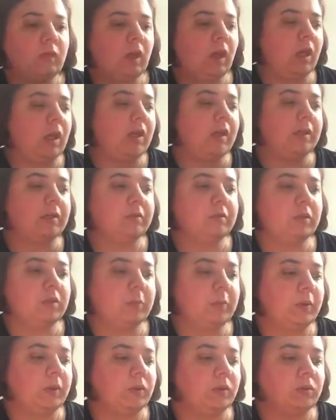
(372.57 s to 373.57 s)
I
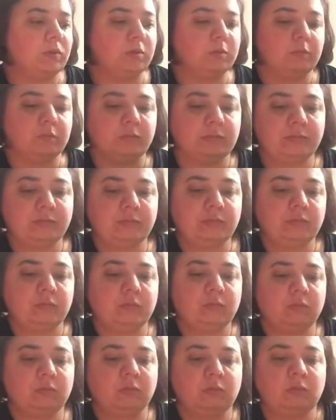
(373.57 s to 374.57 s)
spilled
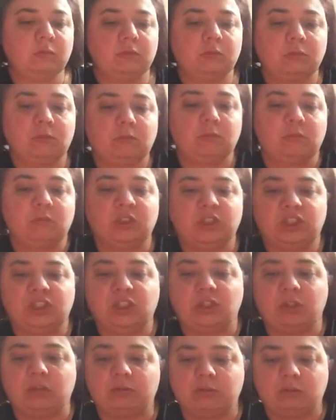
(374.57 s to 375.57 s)
some
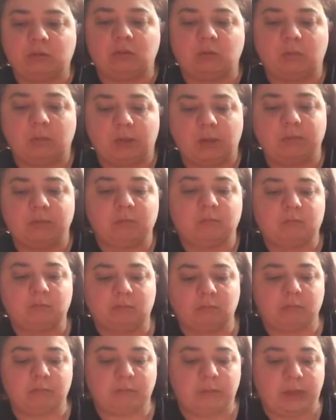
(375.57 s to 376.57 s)
stuff on
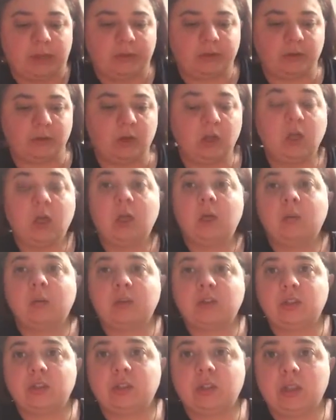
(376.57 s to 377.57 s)
my binder,
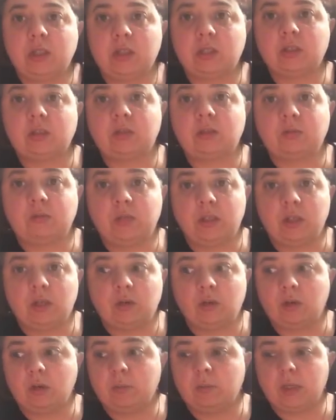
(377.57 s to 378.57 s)
which is the next
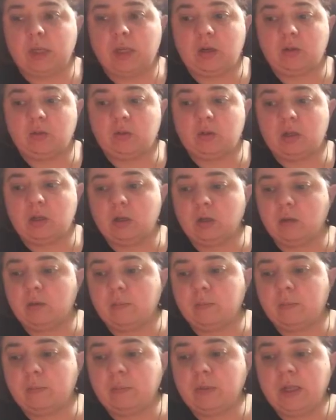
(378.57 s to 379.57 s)
video coming out.